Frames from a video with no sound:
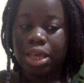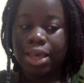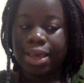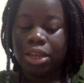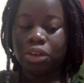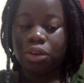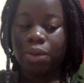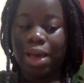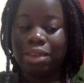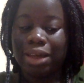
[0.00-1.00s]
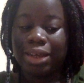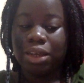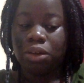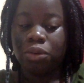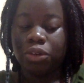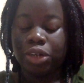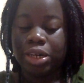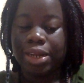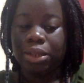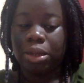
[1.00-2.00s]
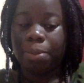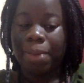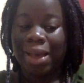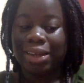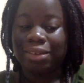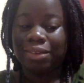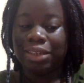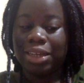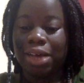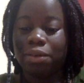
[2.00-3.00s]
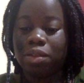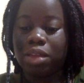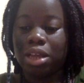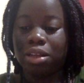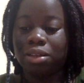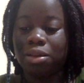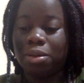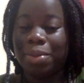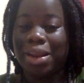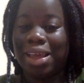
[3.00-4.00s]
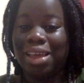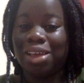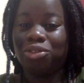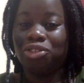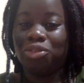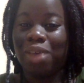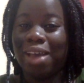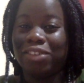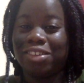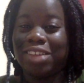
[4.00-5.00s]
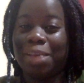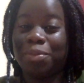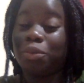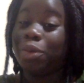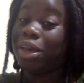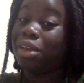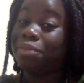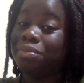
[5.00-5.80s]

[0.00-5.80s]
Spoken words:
And, you know, as I get older and I look back, I see God was saying, but I helped you every step of the way.